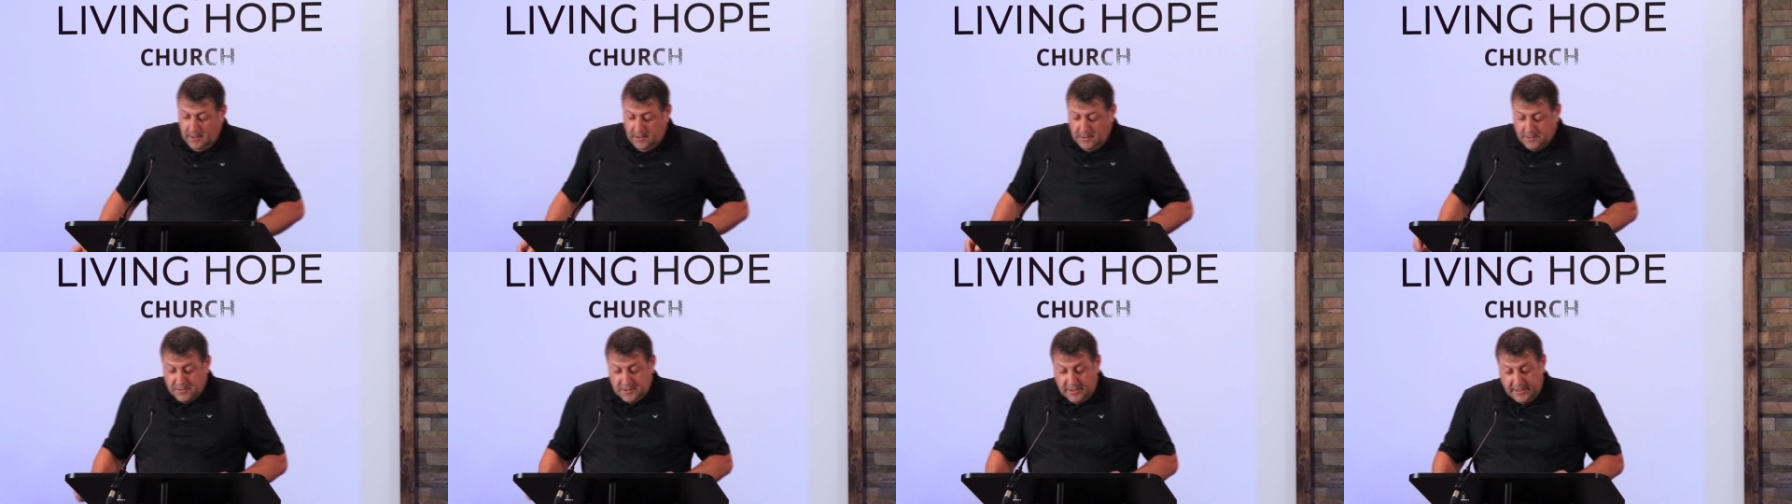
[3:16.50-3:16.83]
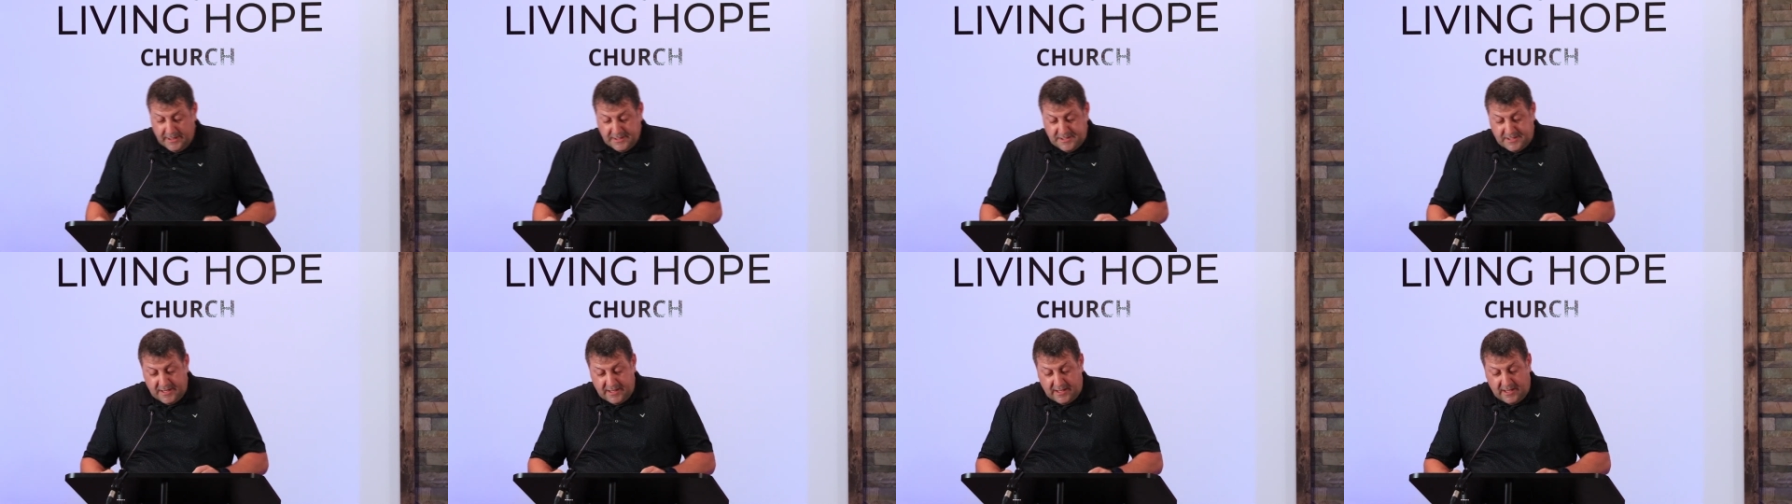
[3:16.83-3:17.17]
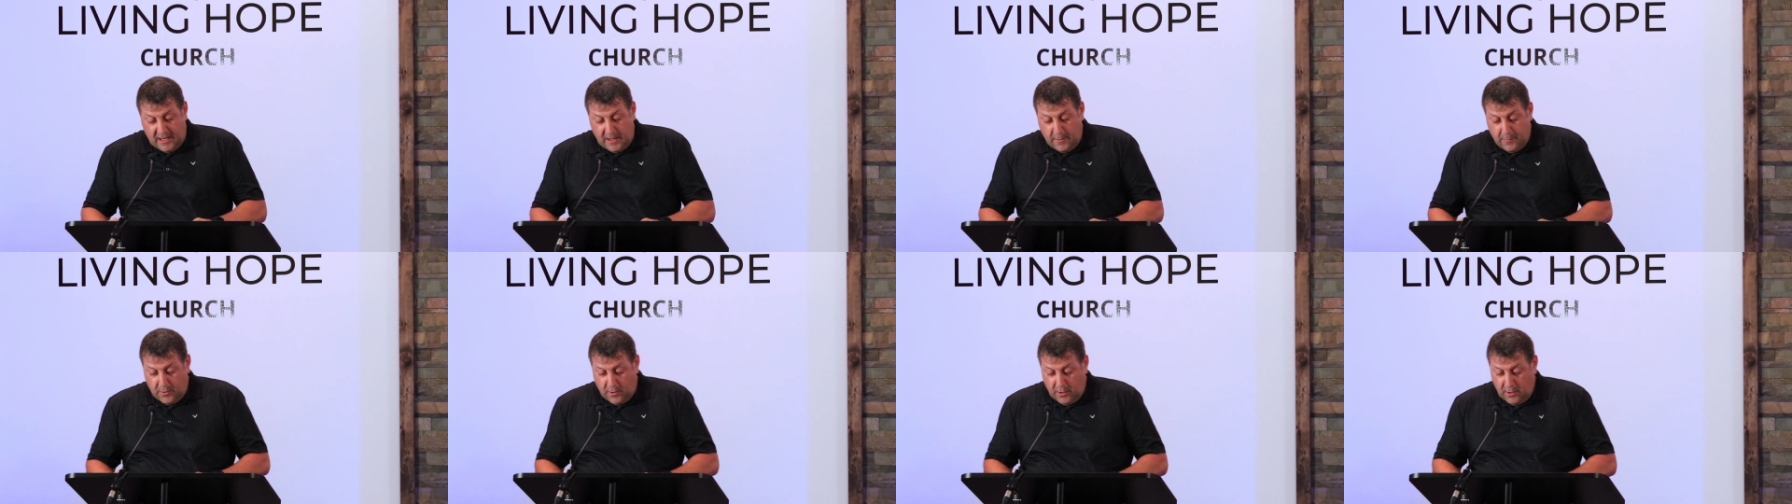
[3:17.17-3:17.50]
So, like I said,
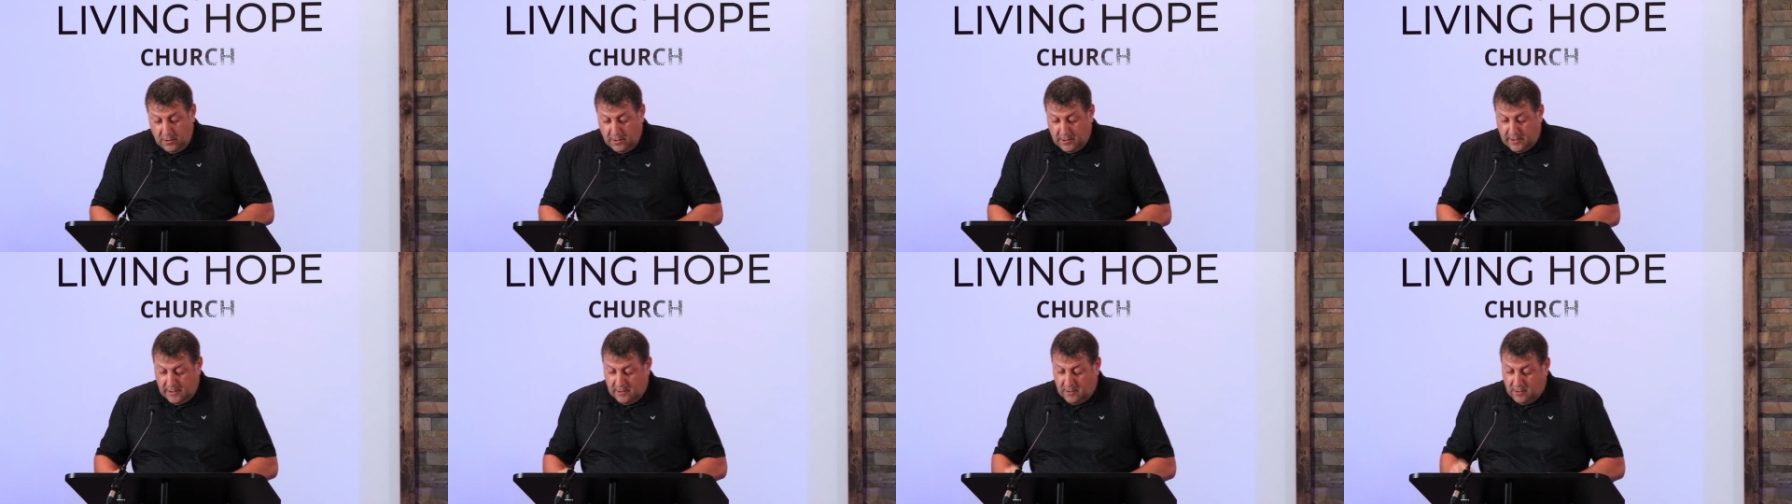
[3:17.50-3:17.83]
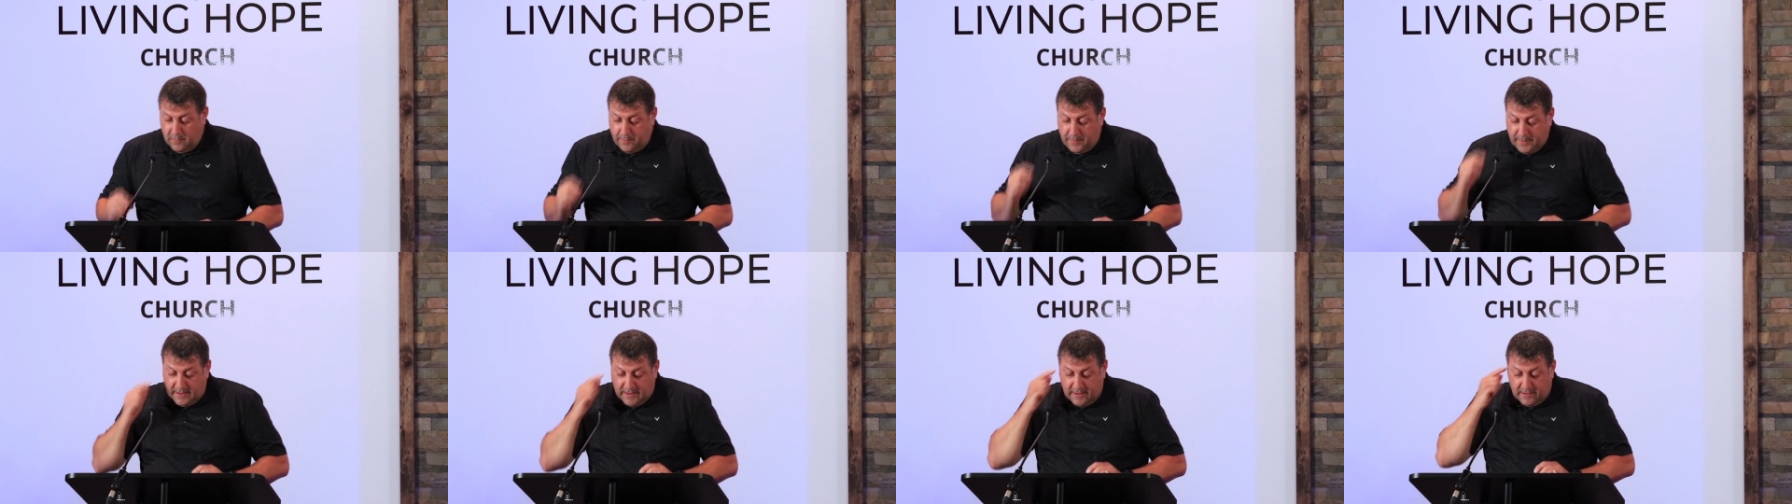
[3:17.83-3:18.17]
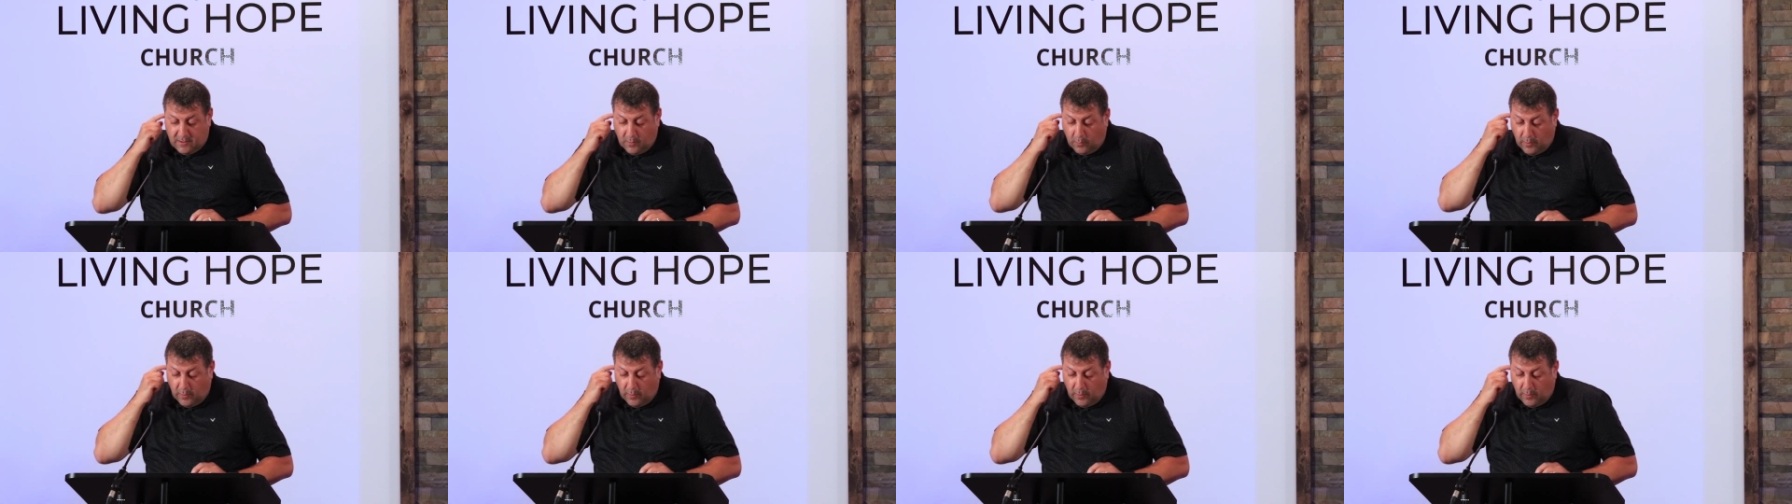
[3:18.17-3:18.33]
today we're going to look a little bit into